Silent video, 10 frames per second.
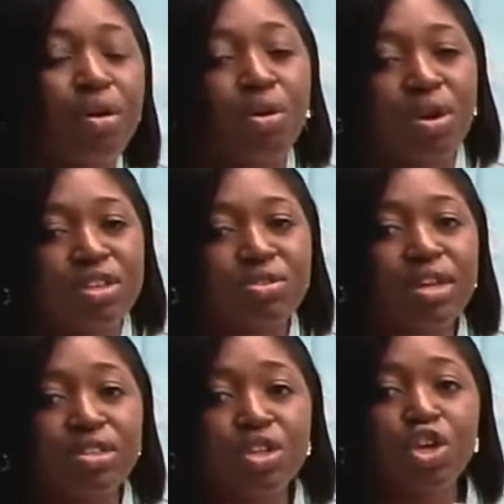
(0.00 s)
or soon
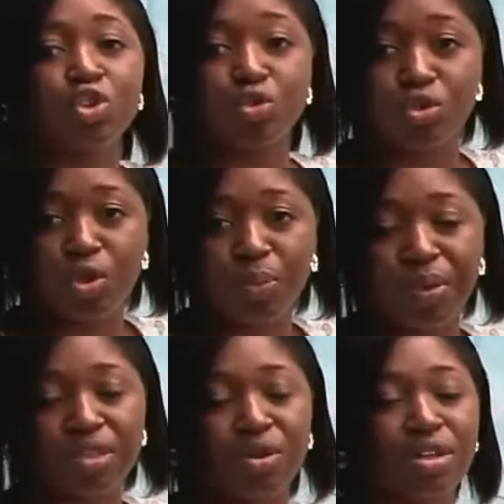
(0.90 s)
as you stop
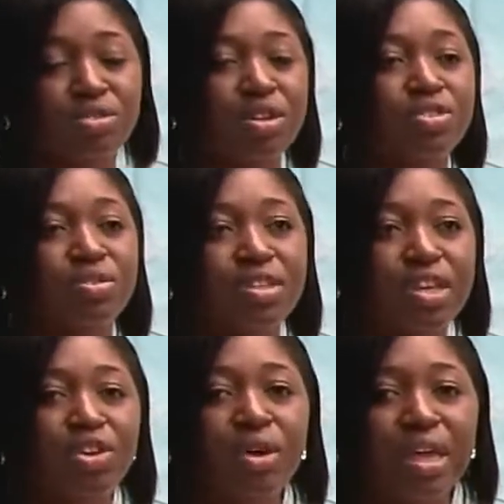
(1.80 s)
it, or as soon as you take
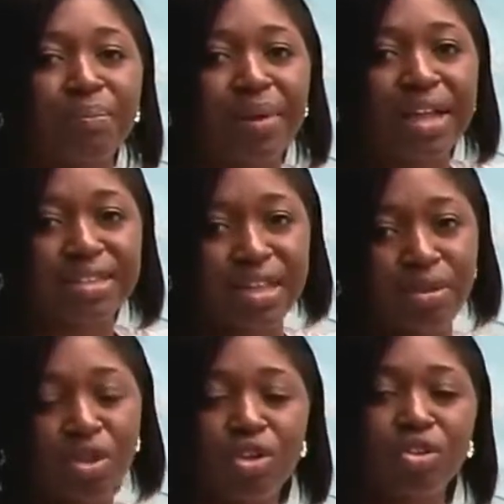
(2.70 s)
your implants out,
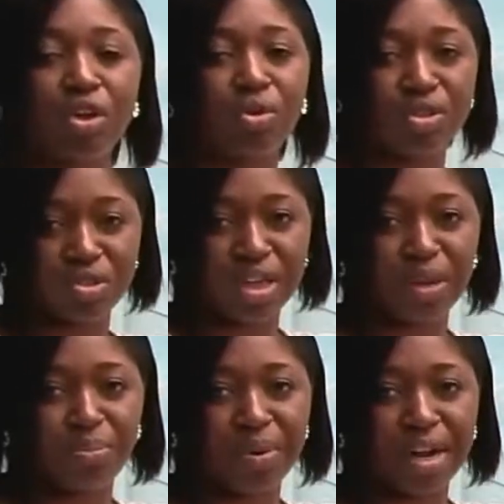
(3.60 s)
you're going to
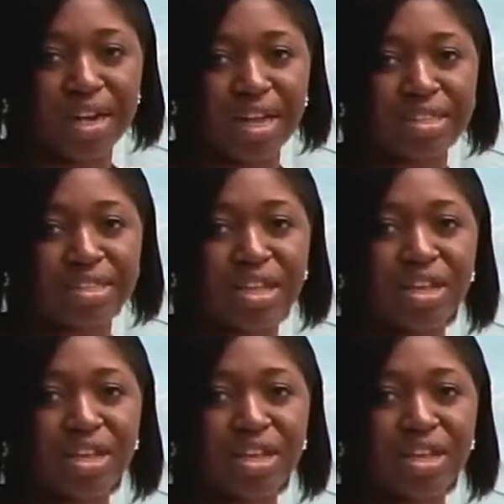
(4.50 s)
get pregnant.